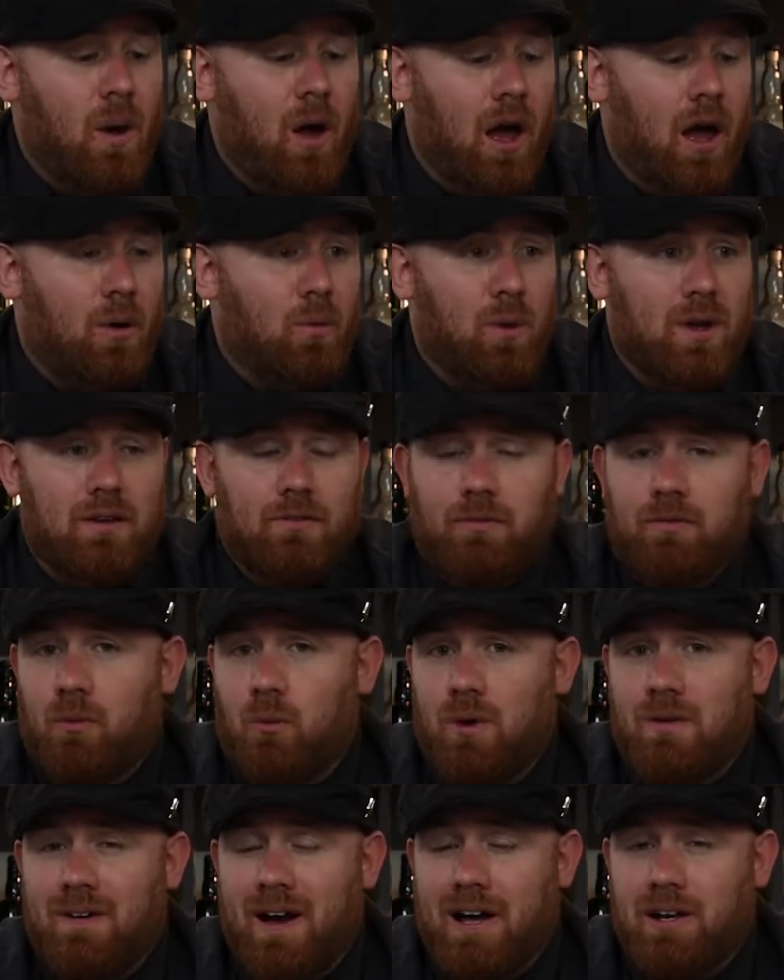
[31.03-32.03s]
Uh, we've
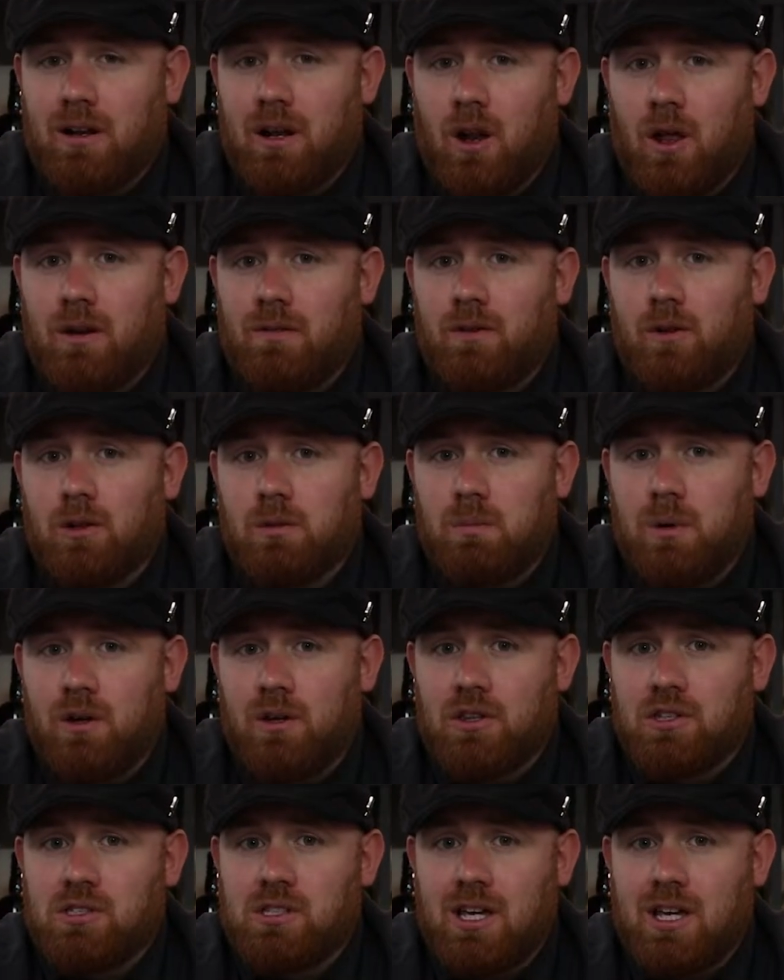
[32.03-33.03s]
we've had a lot of old
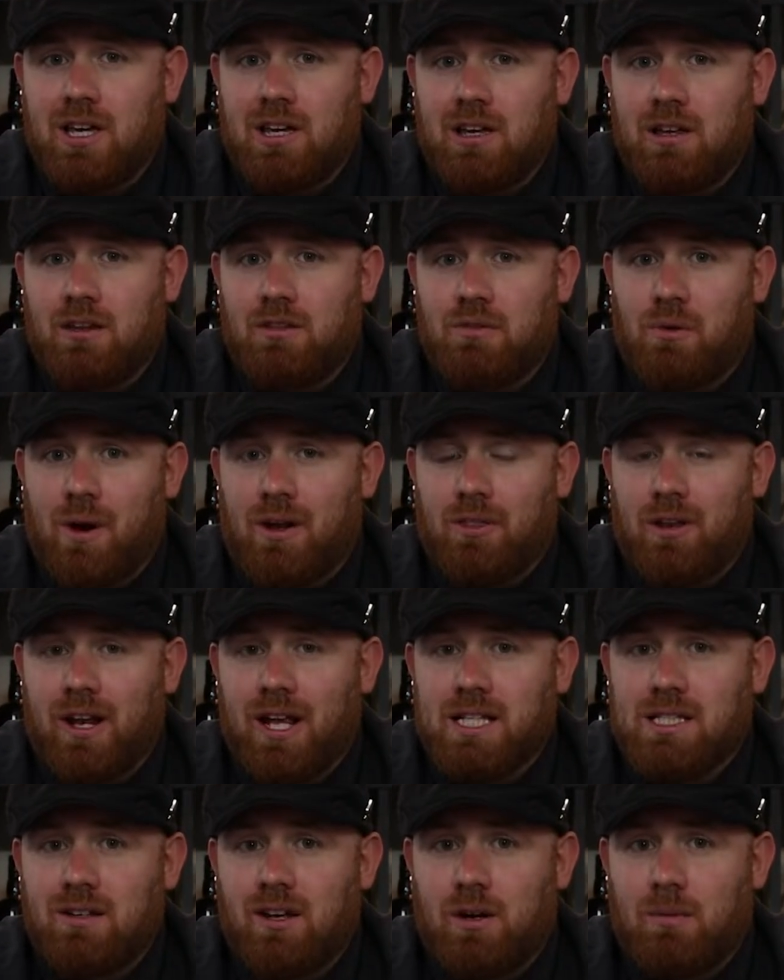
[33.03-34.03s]
Perths here throughout the
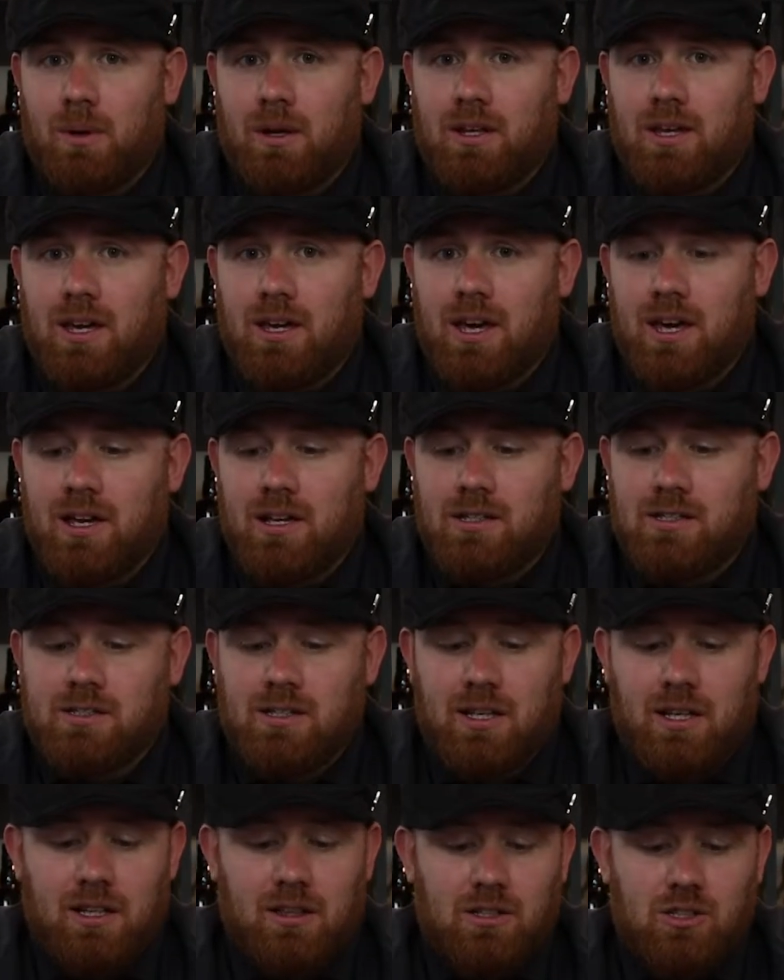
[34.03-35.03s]
last couple of years
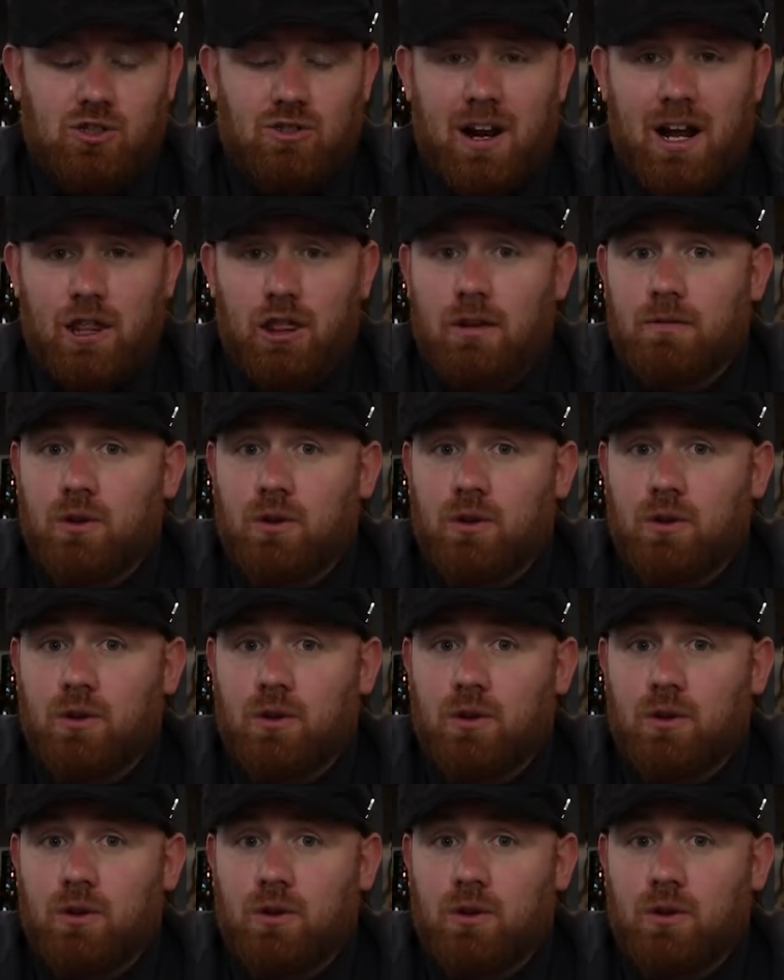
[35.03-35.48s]
at the Strath.